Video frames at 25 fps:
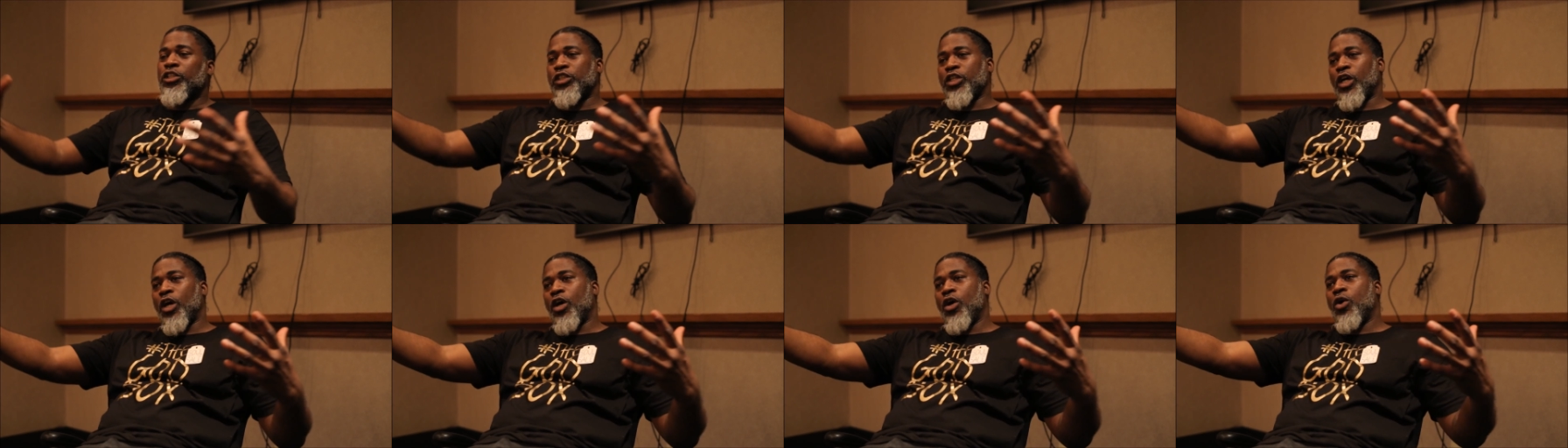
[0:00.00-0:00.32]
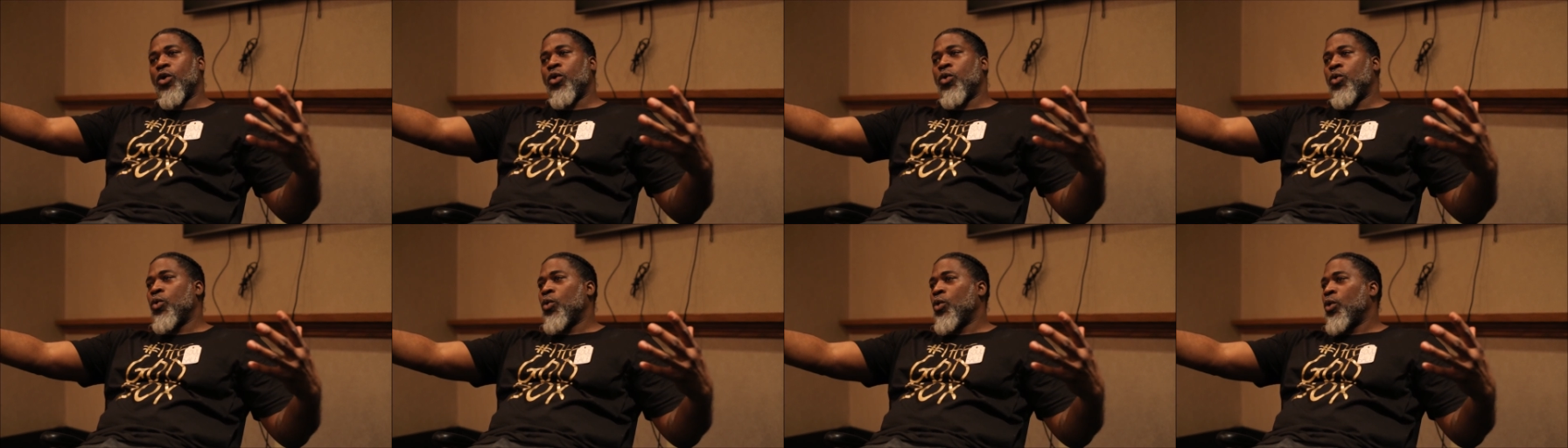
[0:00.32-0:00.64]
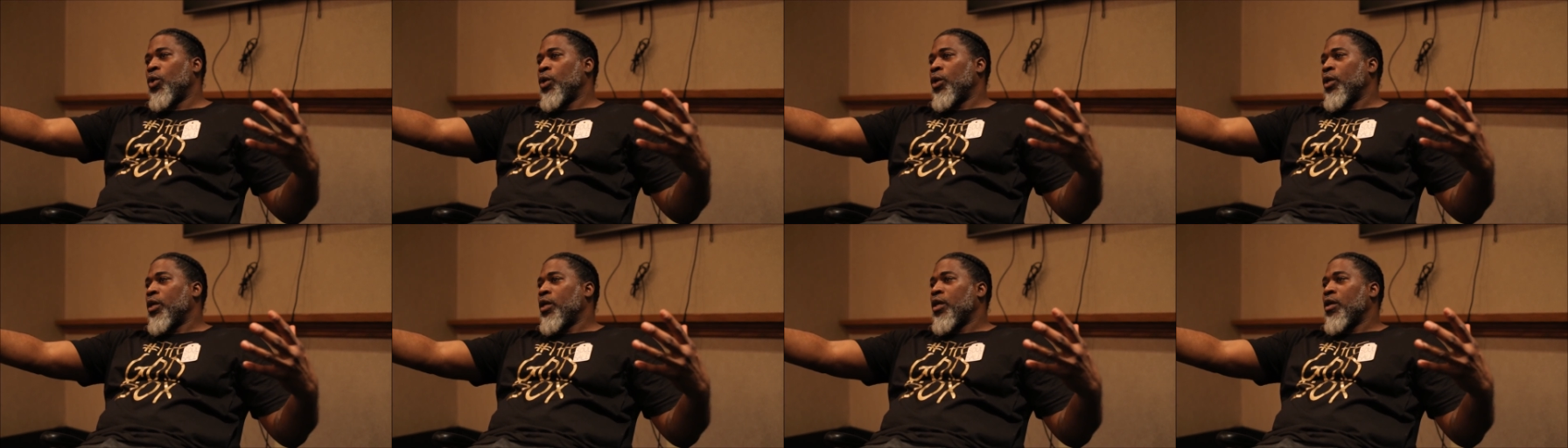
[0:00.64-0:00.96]
So
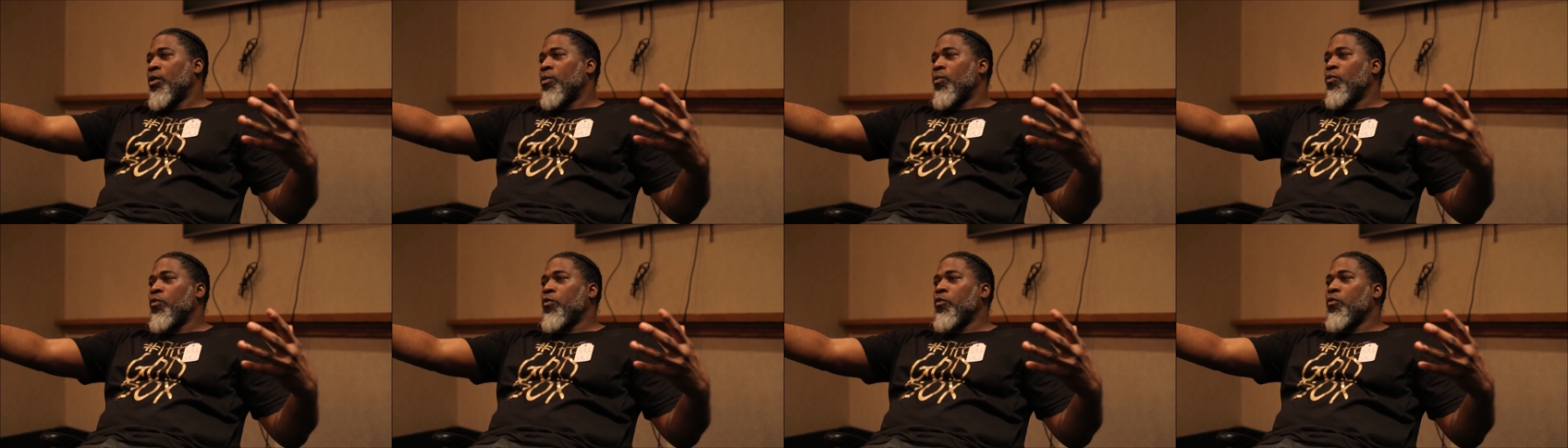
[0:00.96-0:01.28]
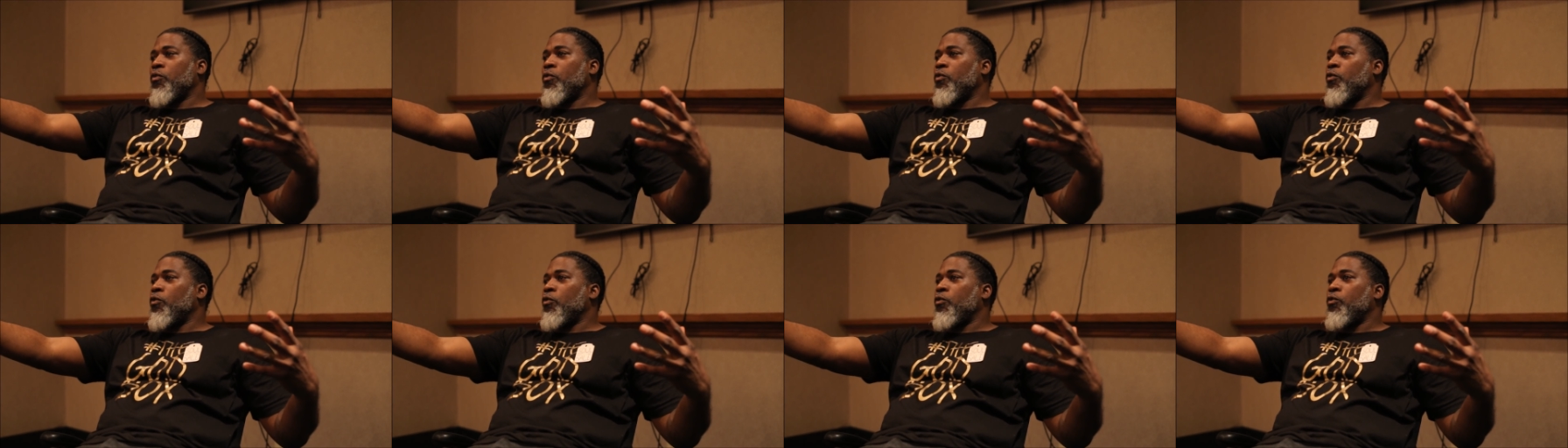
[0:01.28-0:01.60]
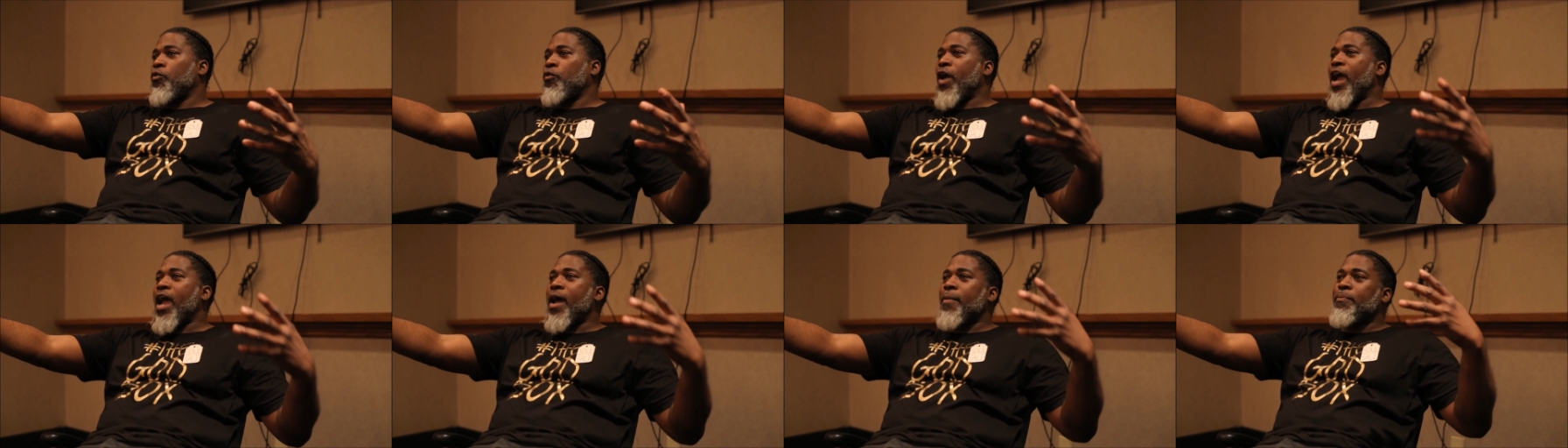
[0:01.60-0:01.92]

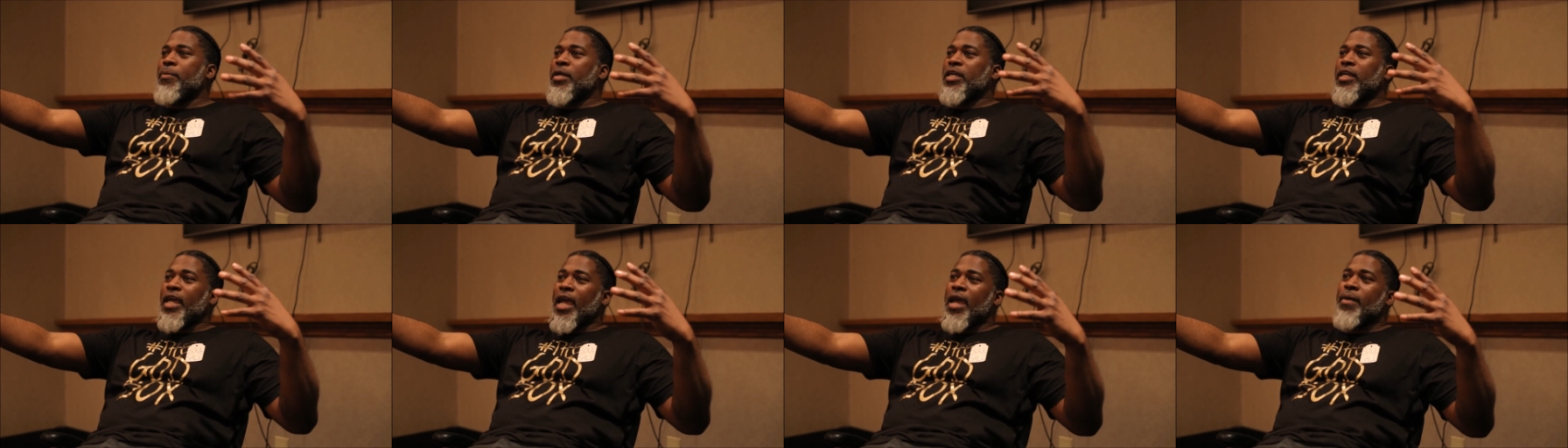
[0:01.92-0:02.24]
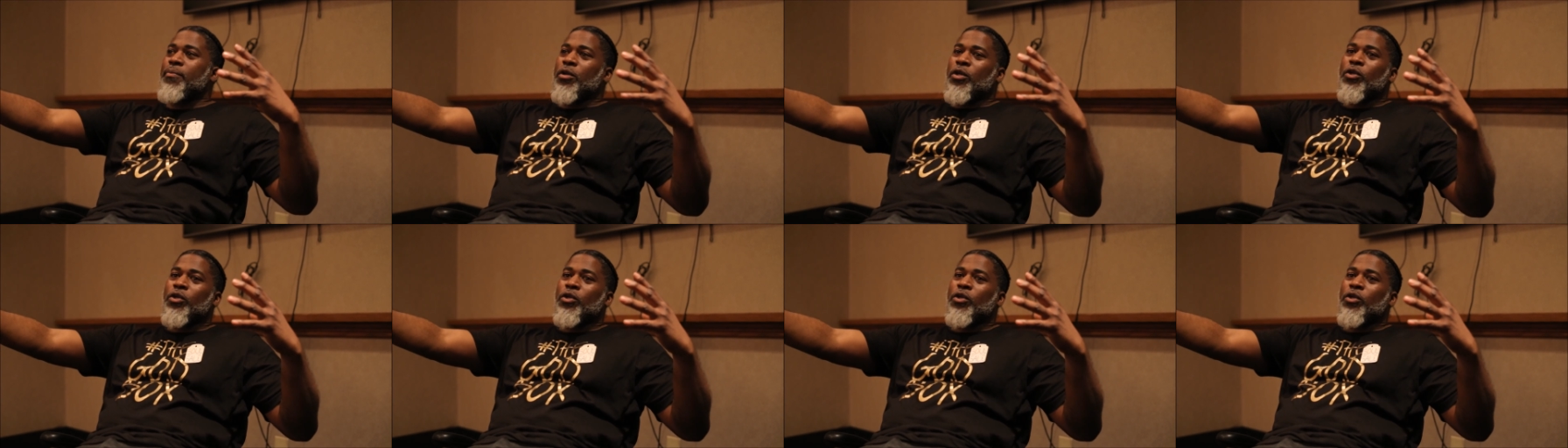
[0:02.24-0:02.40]
rap became